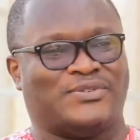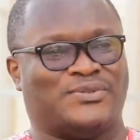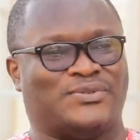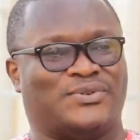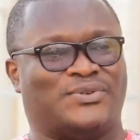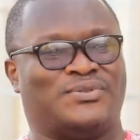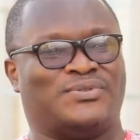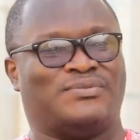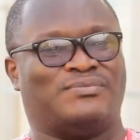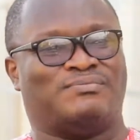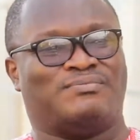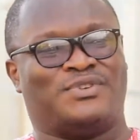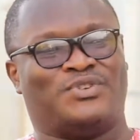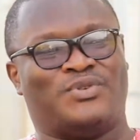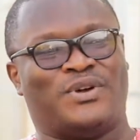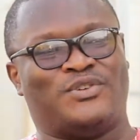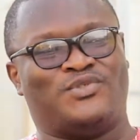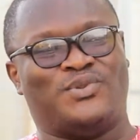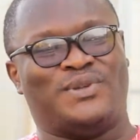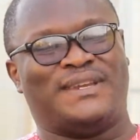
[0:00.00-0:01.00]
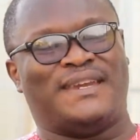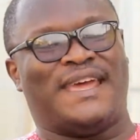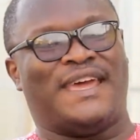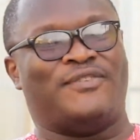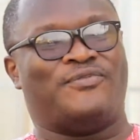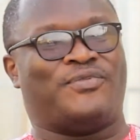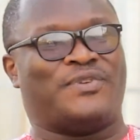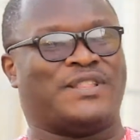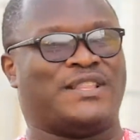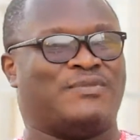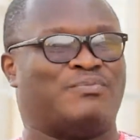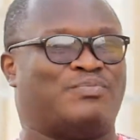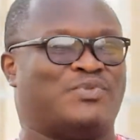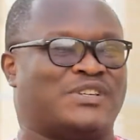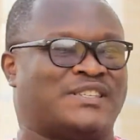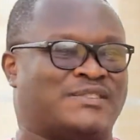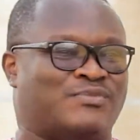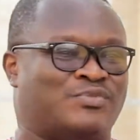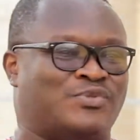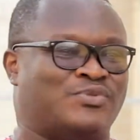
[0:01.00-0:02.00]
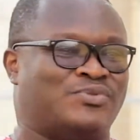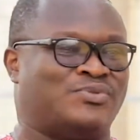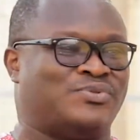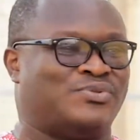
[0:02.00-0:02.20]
So they were doing everything possible